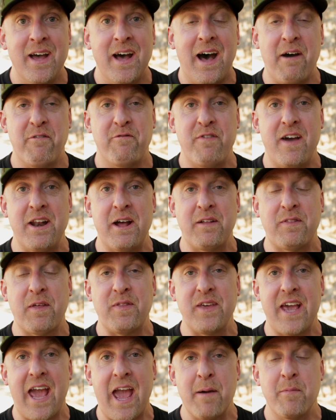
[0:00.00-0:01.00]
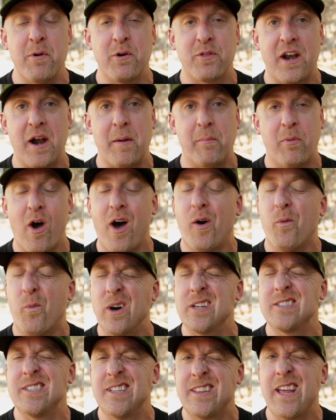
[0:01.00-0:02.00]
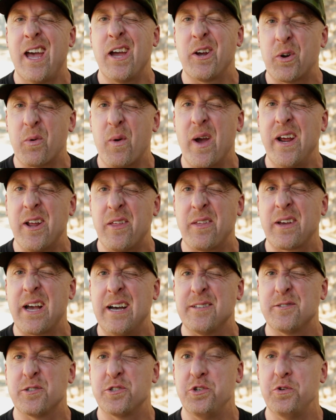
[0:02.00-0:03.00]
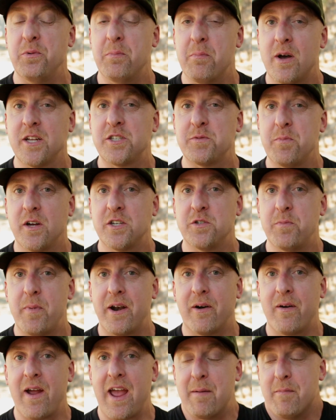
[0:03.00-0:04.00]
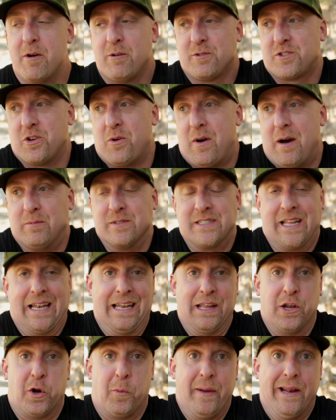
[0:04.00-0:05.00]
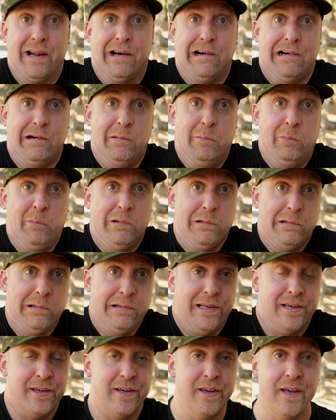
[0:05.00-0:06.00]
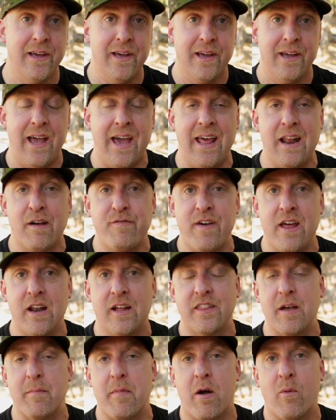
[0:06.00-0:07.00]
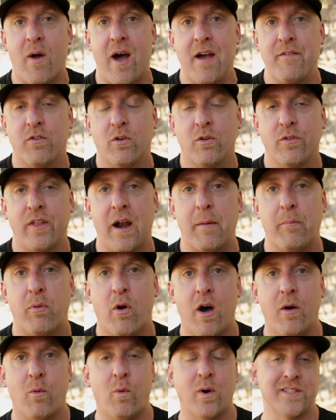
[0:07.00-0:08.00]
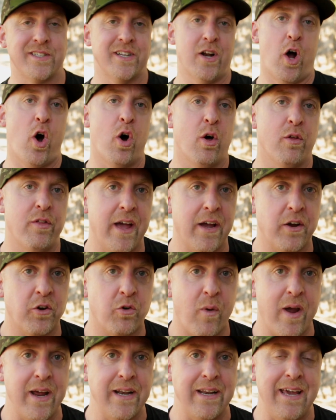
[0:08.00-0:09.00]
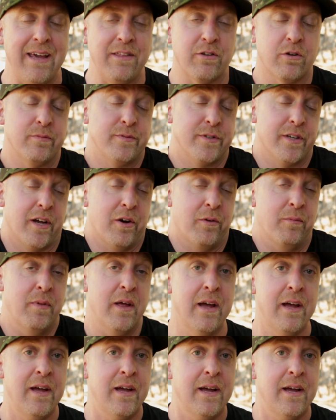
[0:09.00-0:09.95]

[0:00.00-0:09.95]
I found out that the ammo that I brought wasn't that great. Other guys are shooting much, much better ammo, so I was a little bit humbled. And I found out that my rifle that I brought wasn't all that great either. So